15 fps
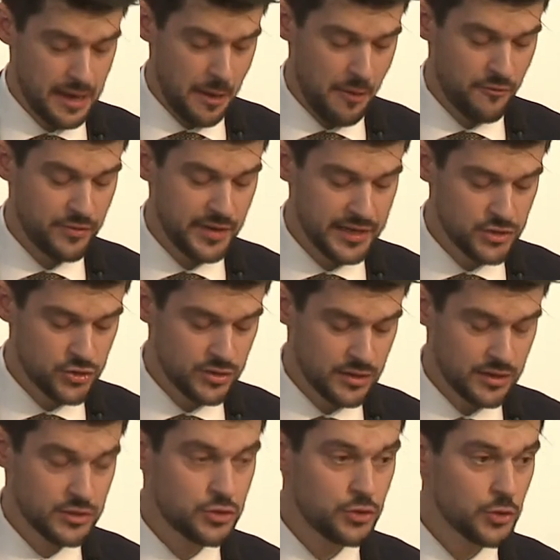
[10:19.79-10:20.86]
French
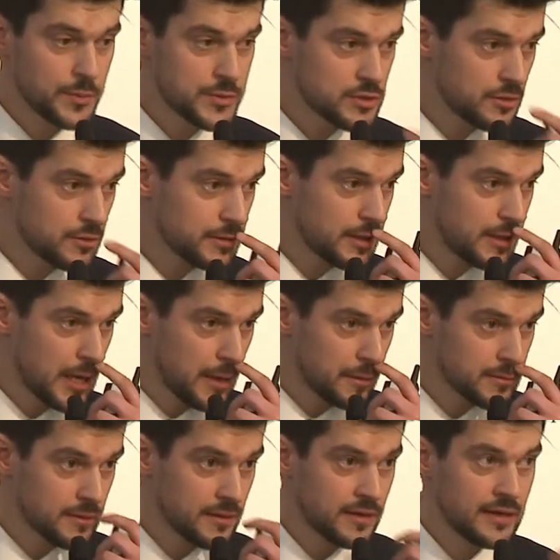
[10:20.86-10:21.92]
troops on the ground
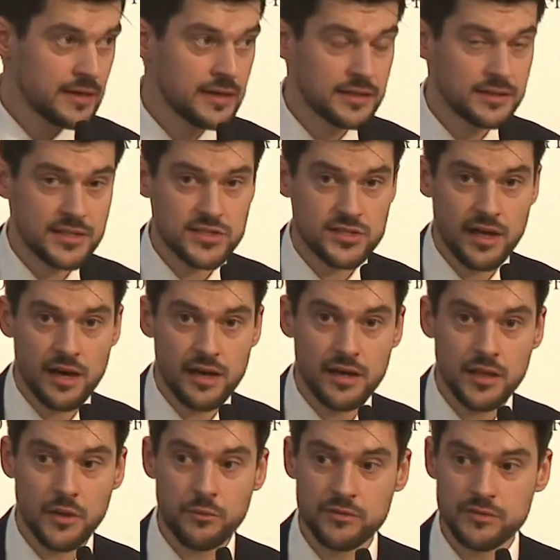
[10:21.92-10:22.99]
in the
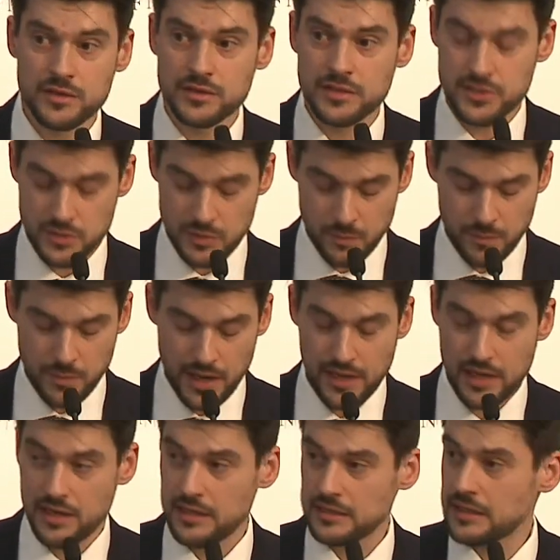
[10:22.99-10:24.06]
Sahel within this
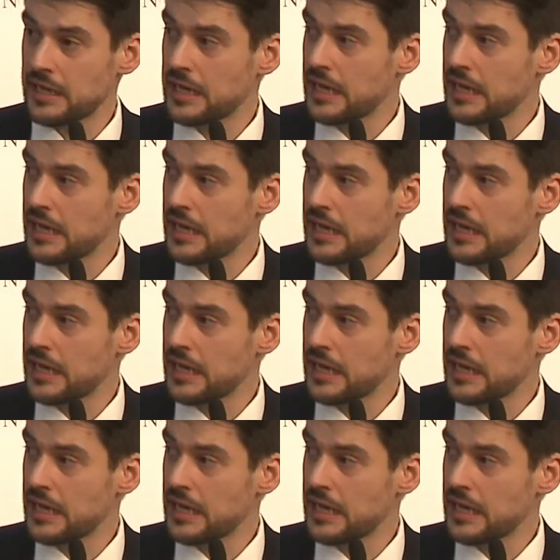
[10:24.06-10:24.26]
Baran